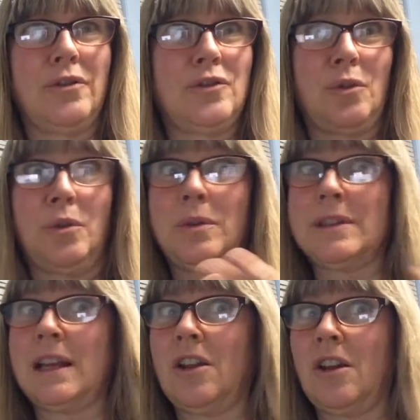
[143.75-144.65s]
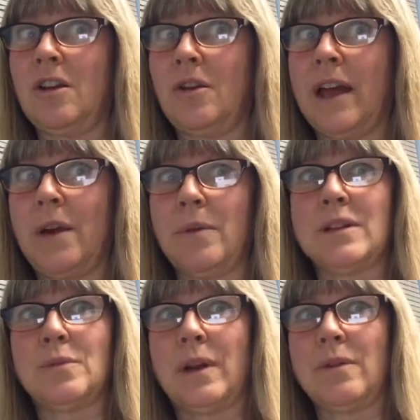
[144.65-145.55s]
So we won't say how long ago that
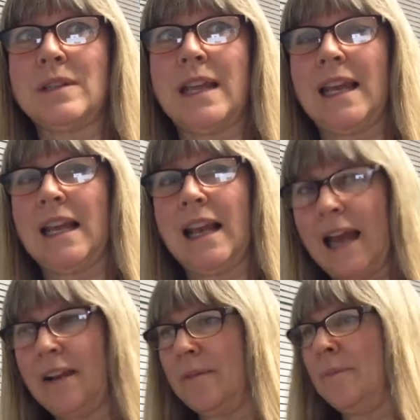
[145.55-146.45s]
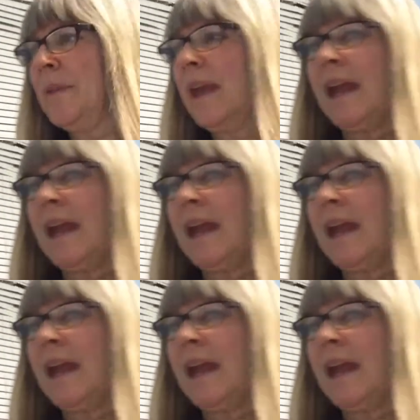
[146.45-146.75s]
was, when I was taking Latin,